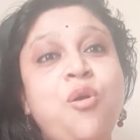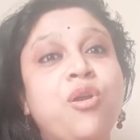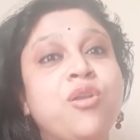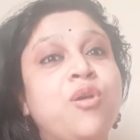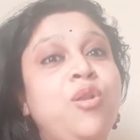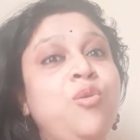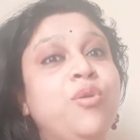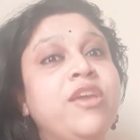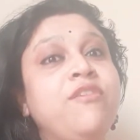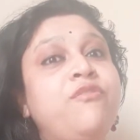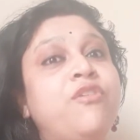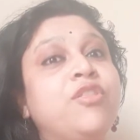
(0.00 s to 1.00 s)
or you're
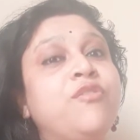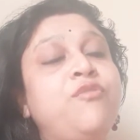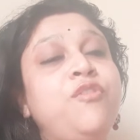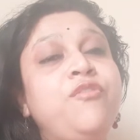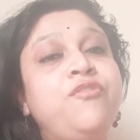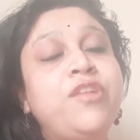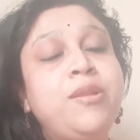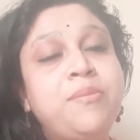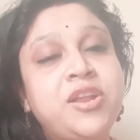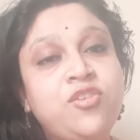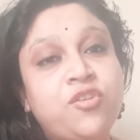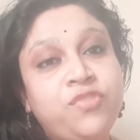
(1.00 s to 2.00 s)
looking for the
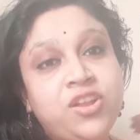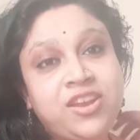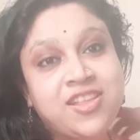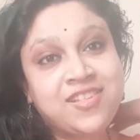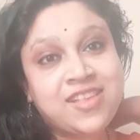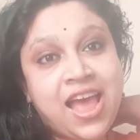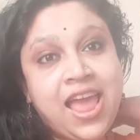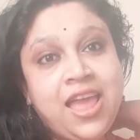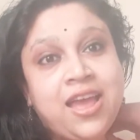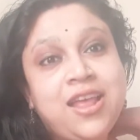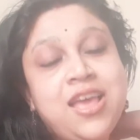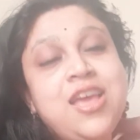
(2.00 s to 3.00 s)
fulfillment of the
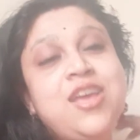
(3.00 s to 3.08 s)
desire,